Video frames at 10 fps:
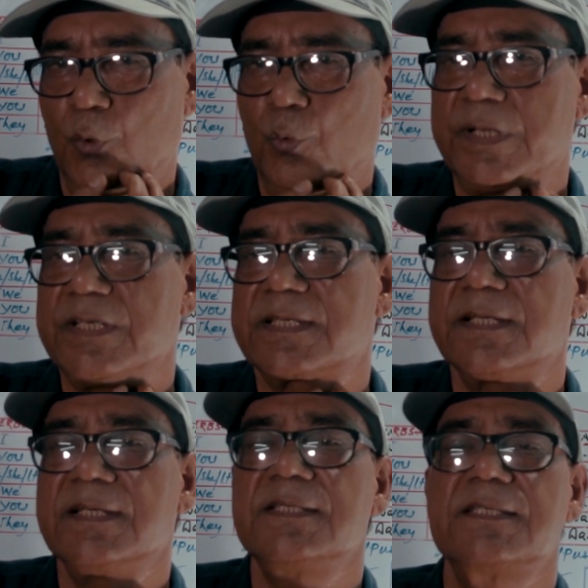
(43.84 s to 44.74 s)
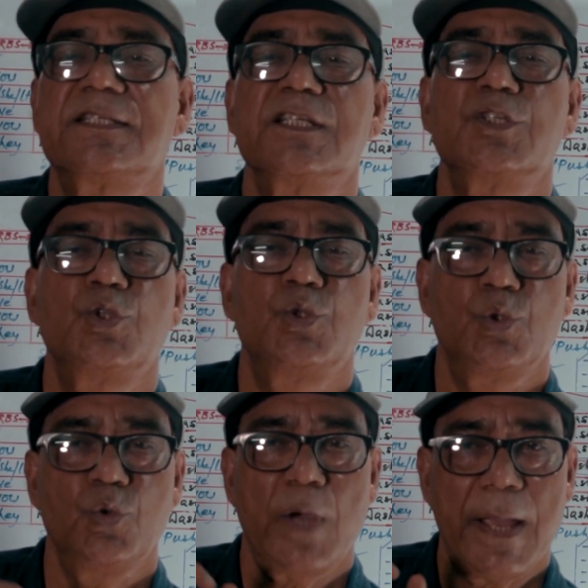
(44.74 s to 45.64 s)
we discussed
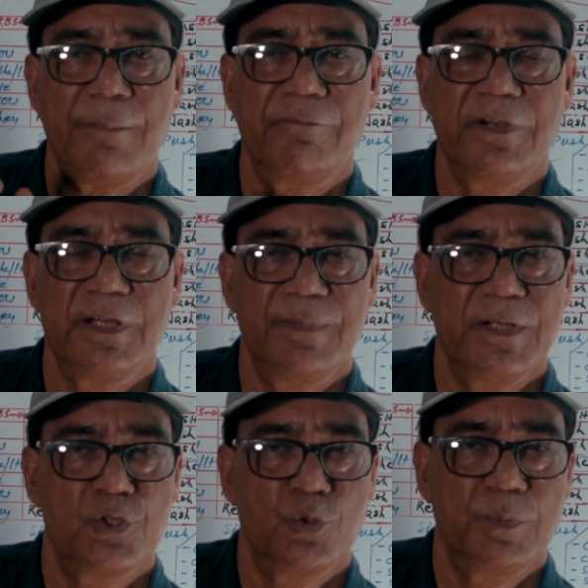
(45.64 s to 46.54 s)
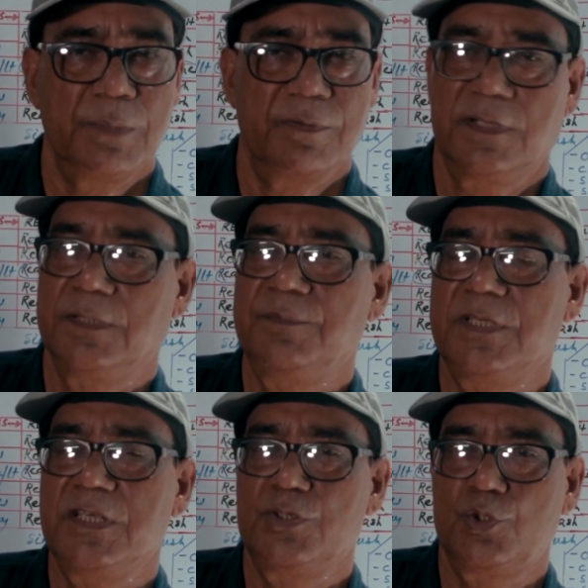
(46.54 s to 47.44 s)
to have verb and to be verb.
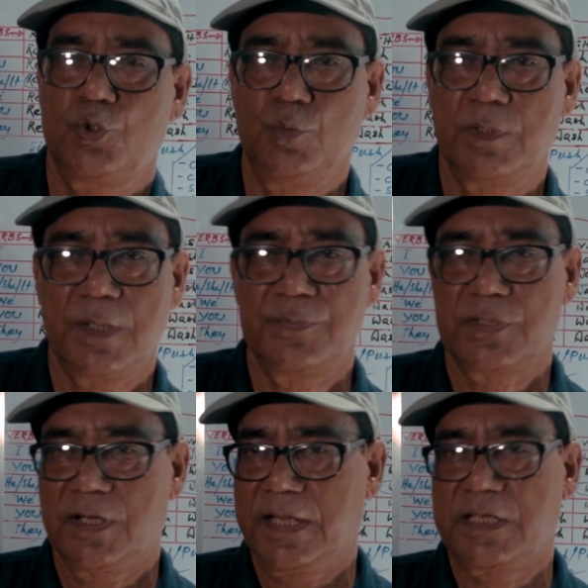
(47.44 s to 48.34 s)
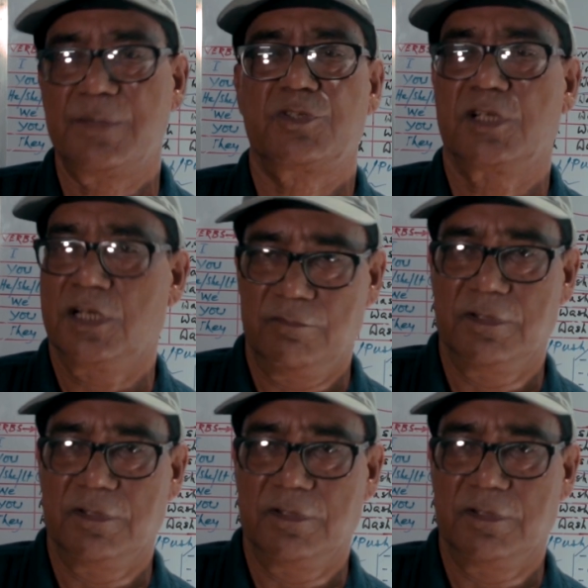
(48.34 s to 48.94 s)
These two verbs are exceptional